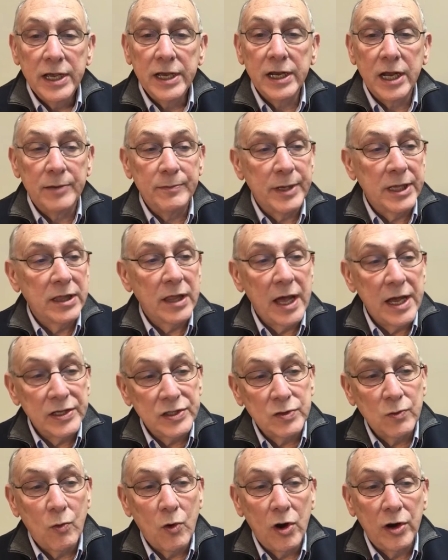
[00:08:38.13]
and I'd be
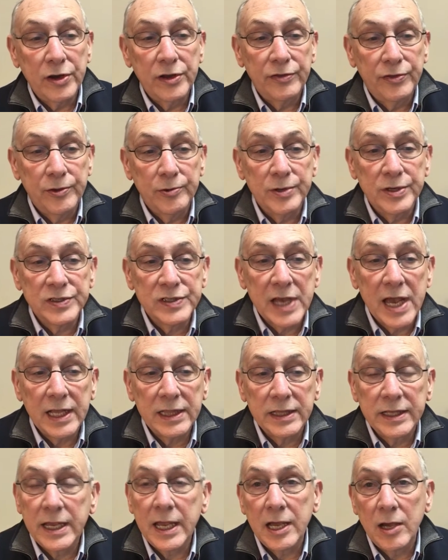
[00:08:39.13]
glad to walk you through
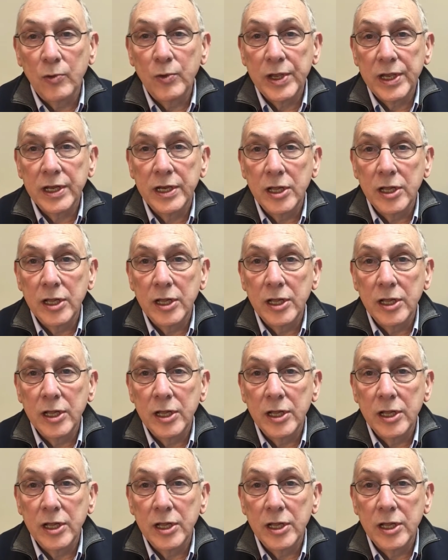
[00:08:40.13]
exactly how we